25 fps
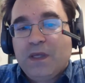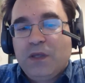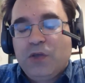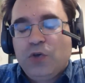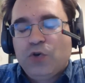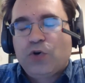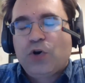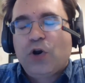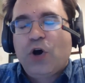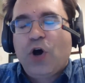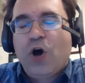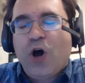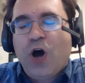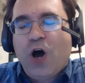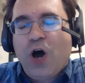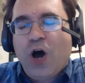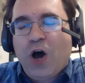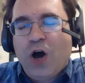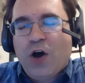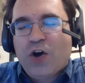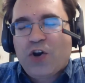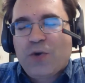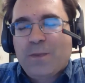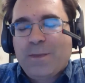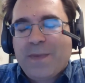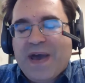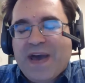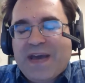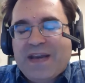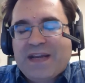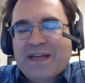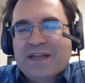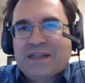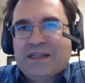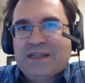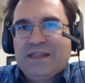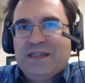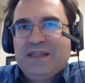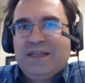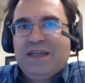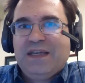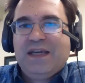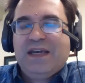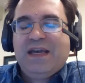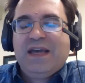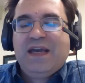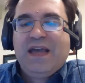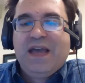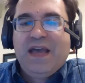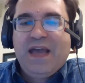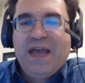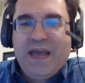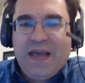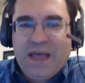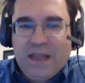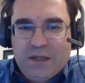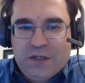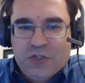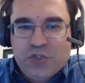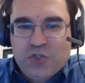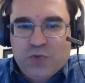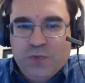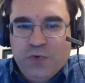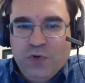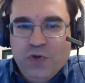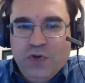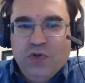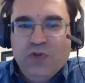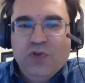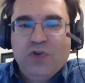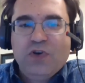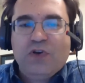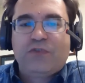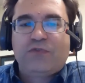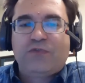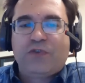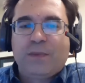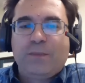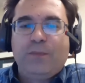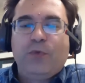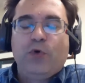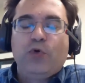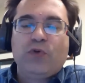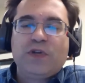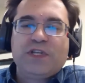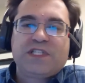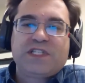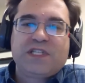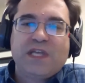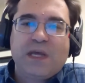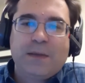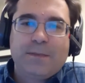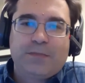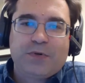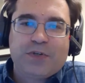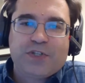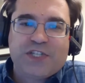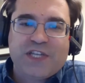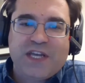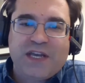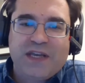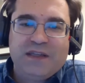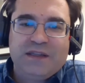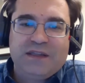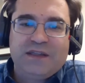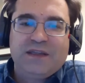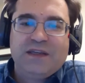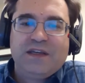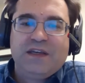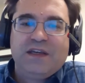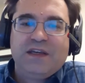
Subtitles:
you're automatically eligible for a bonus 10%